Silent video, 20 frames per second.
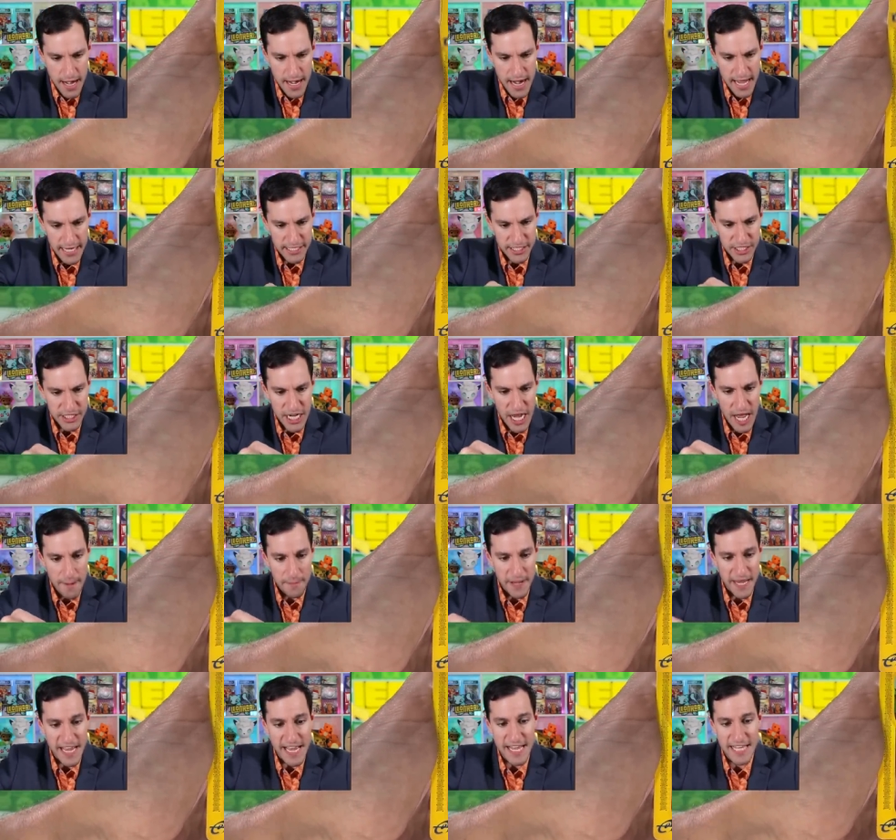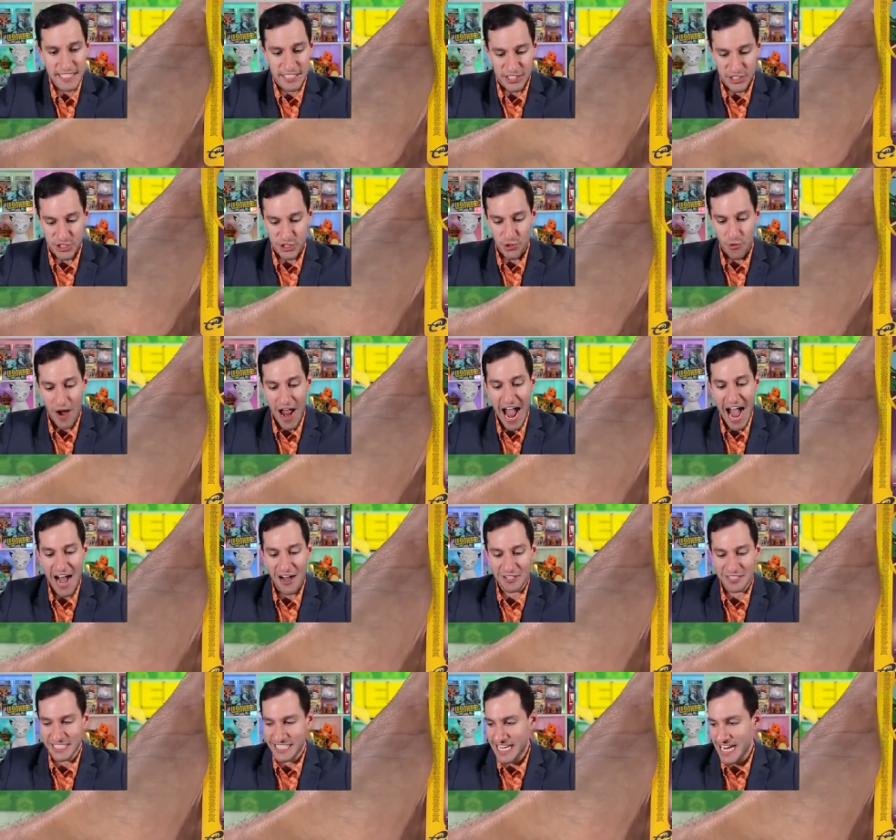Next up is
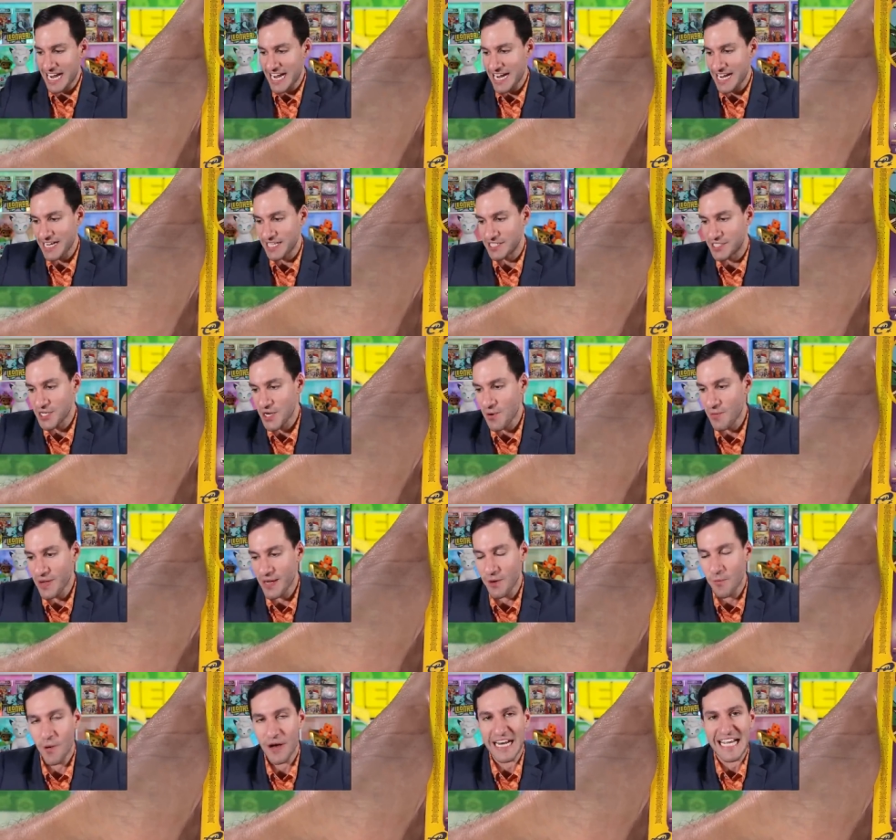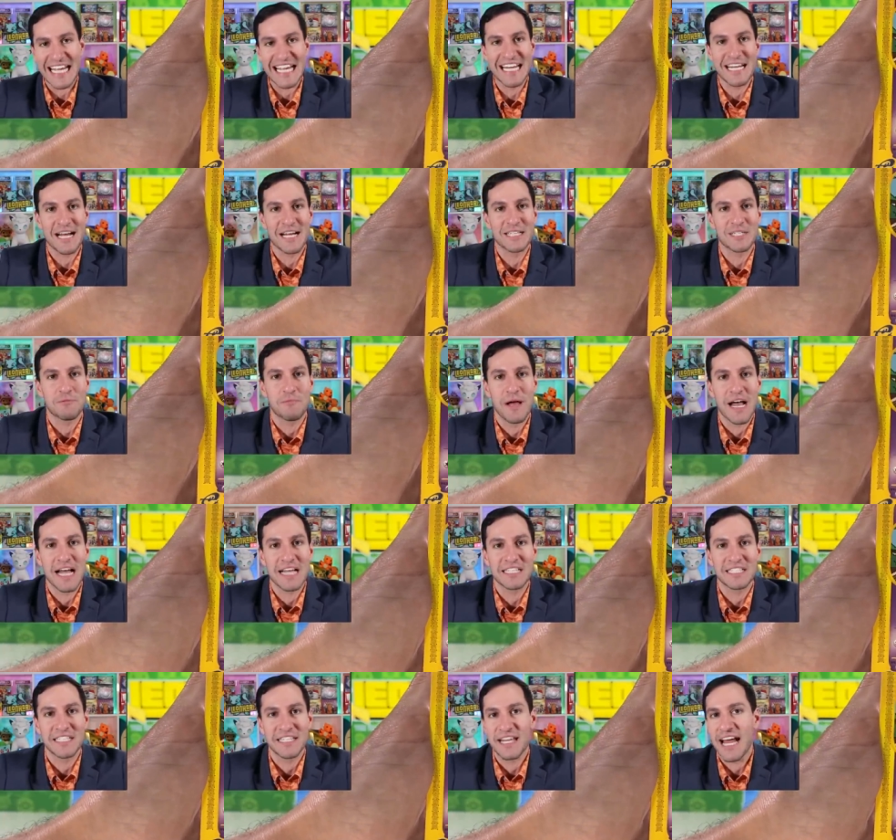Drowzee, doing what he does
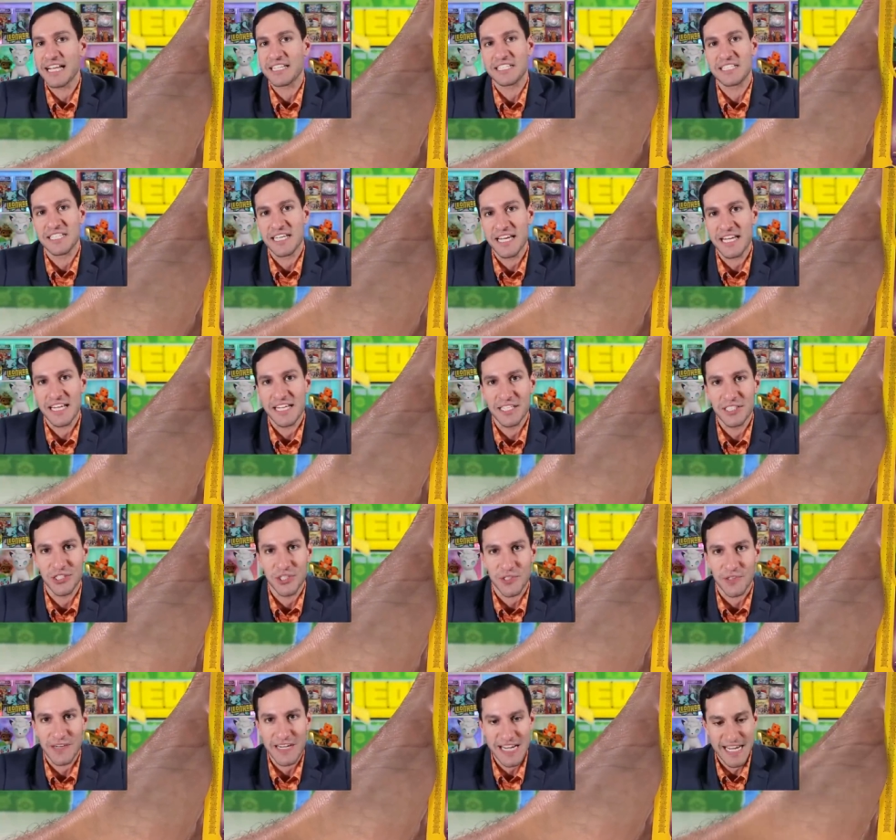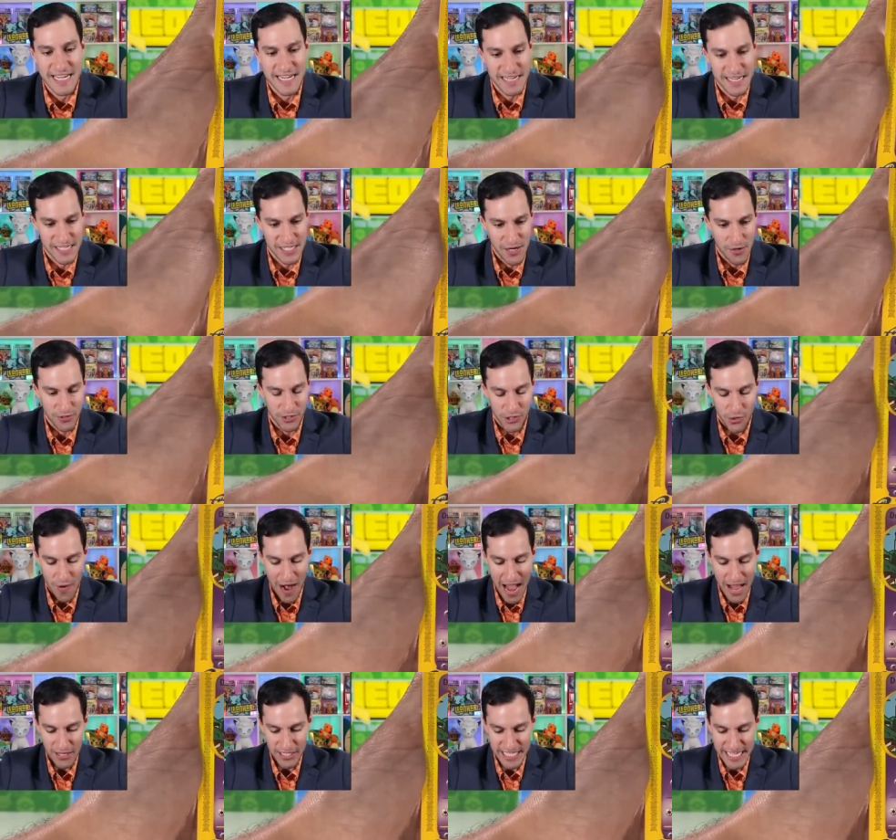best, and that's sit in trees. So
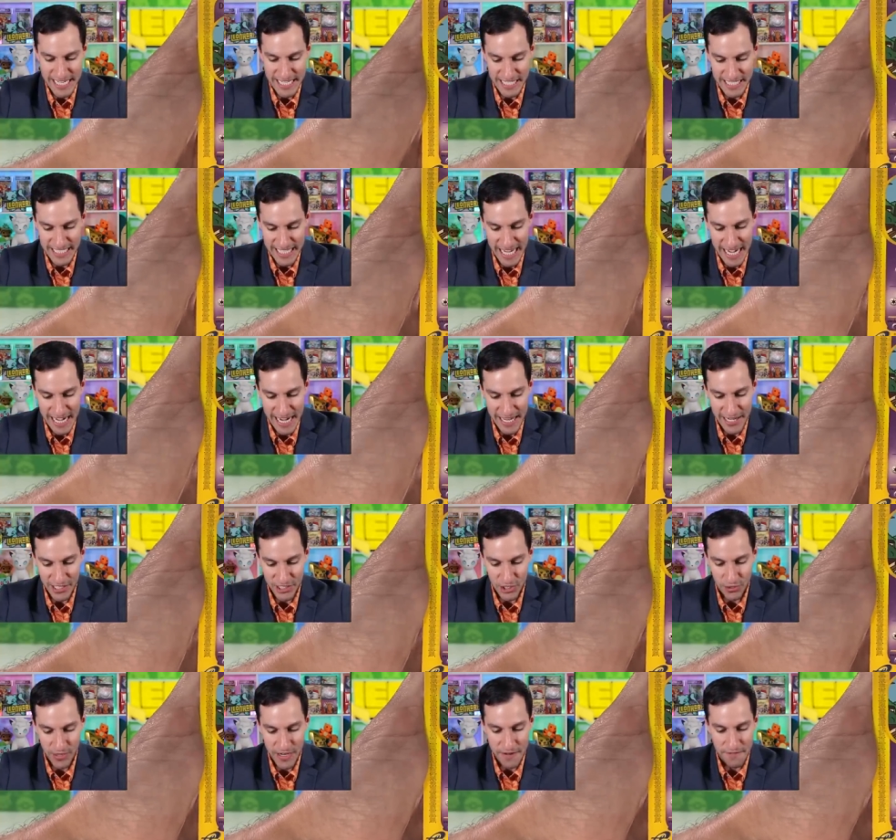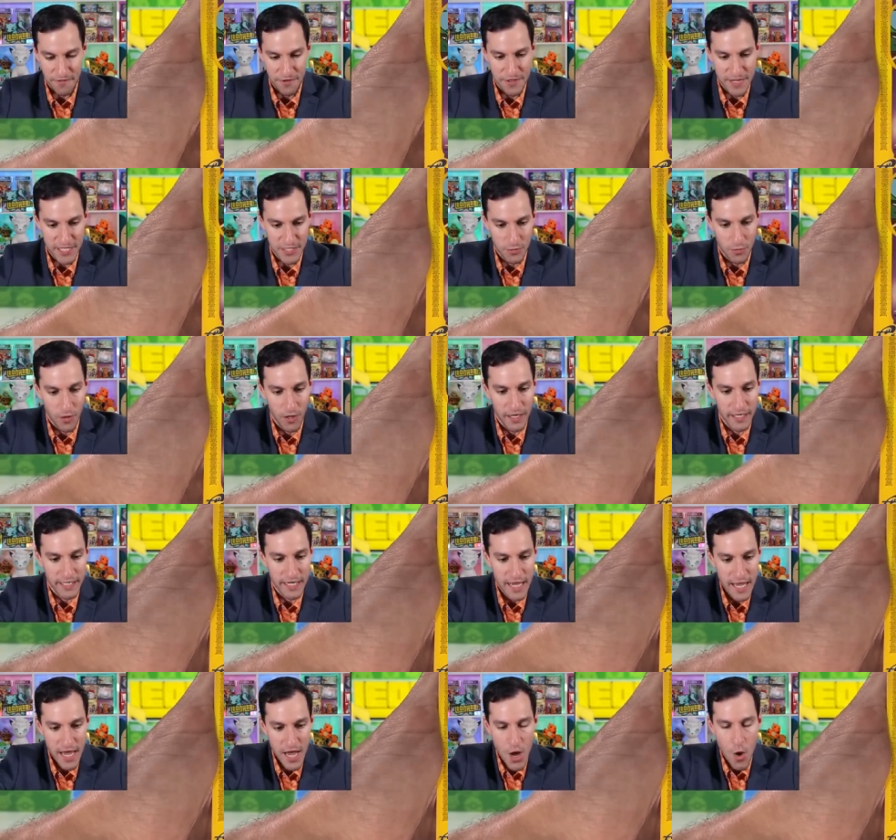Drowzee sitting in a tree for this
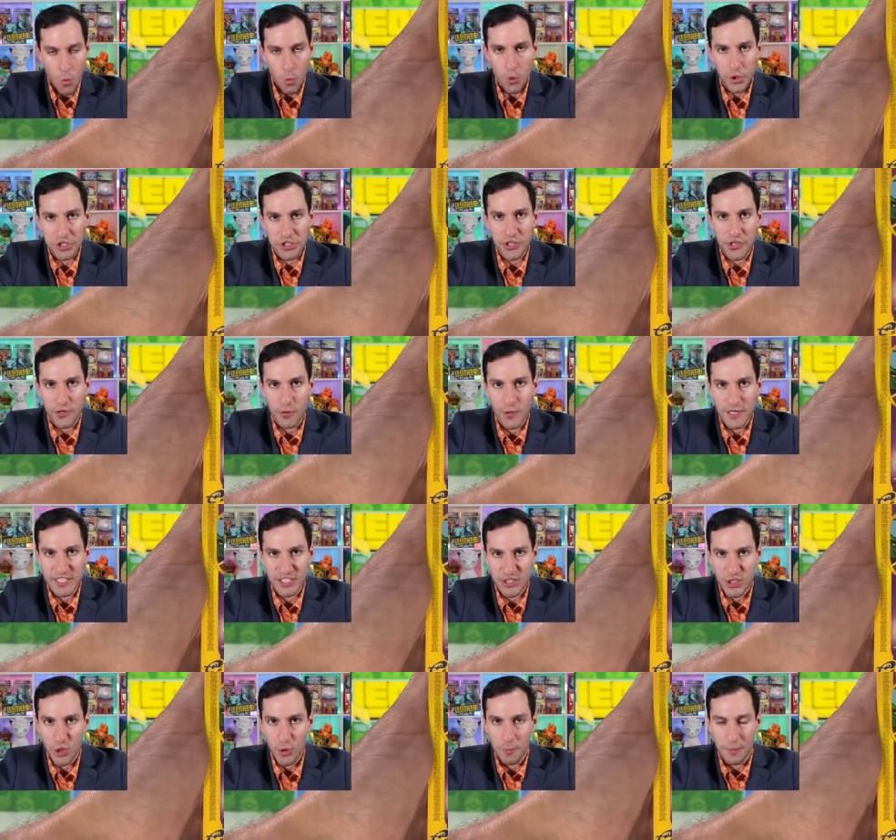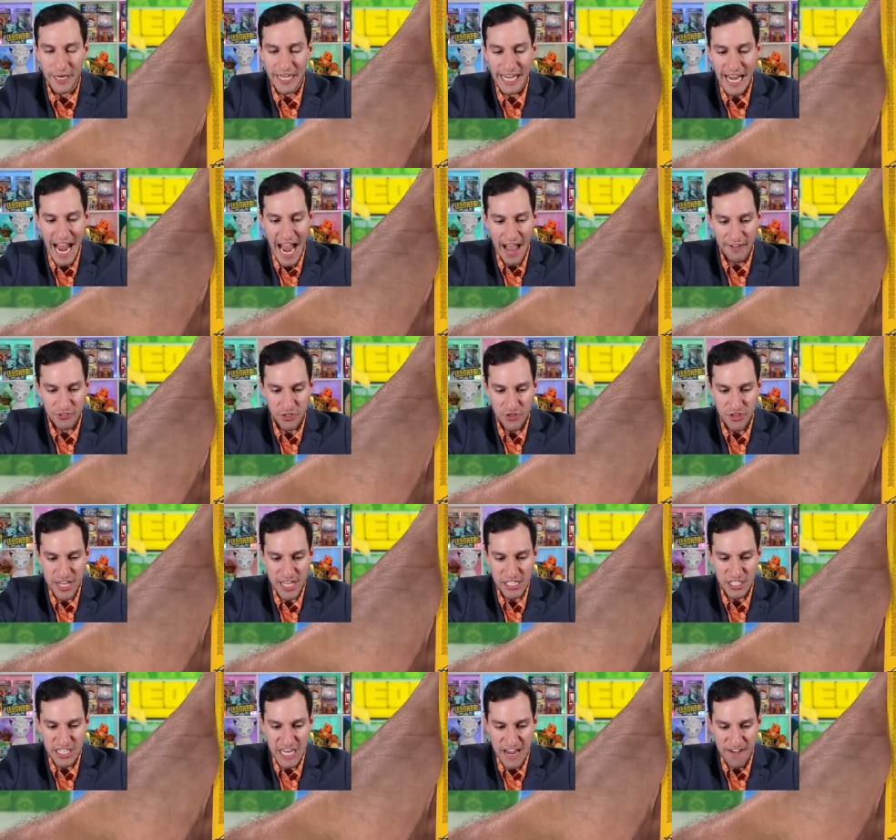one. Would the crystal be after
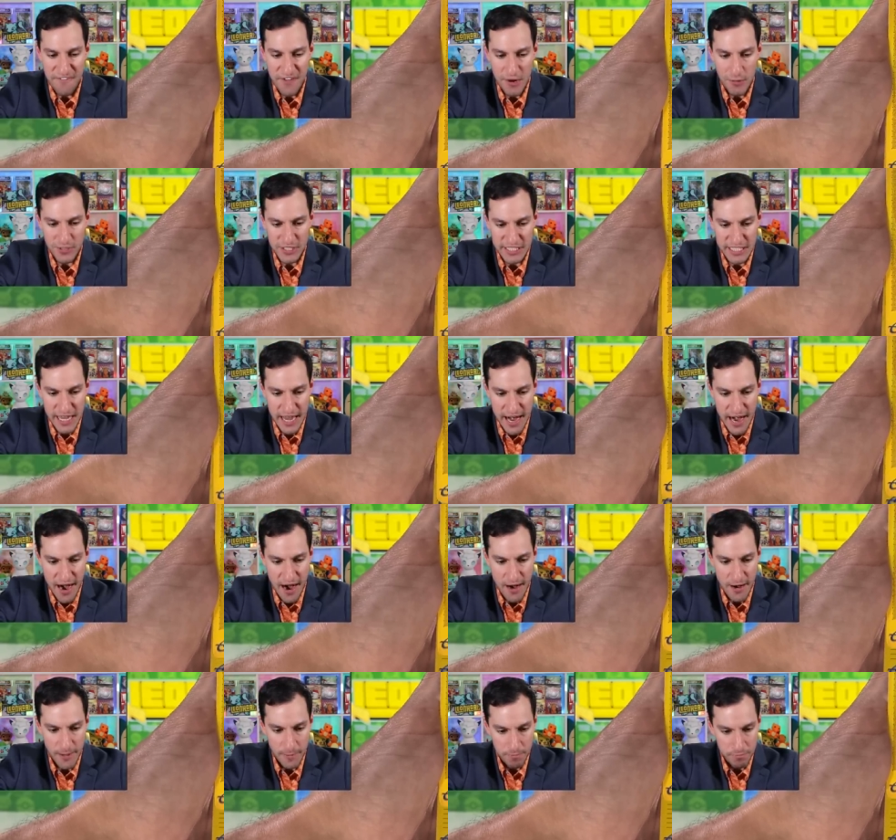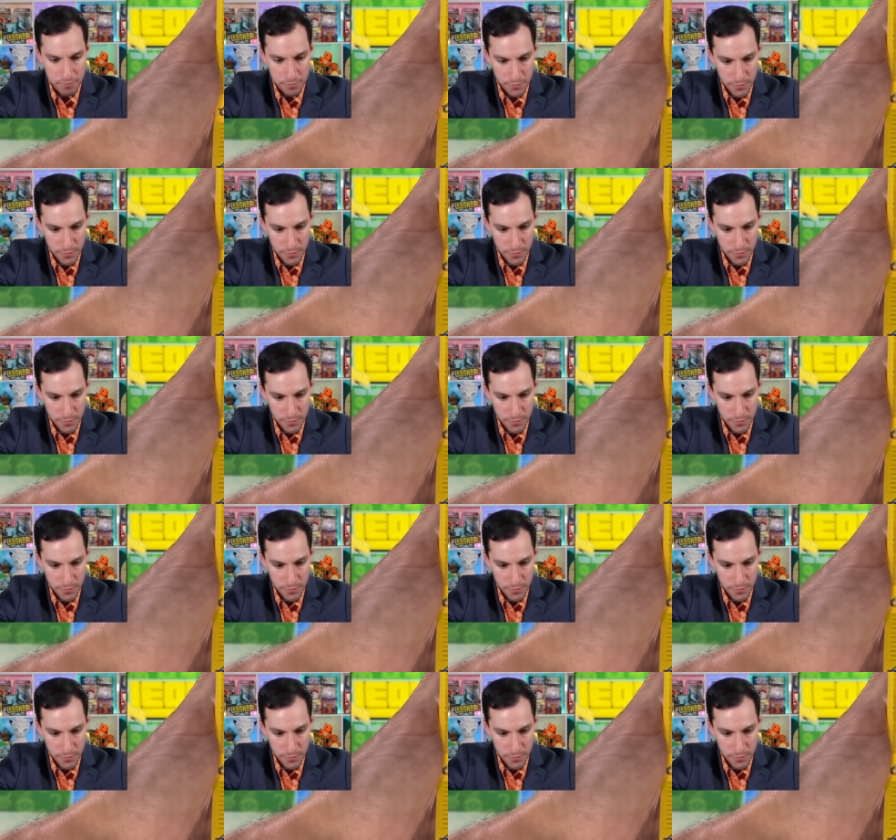this if it was there?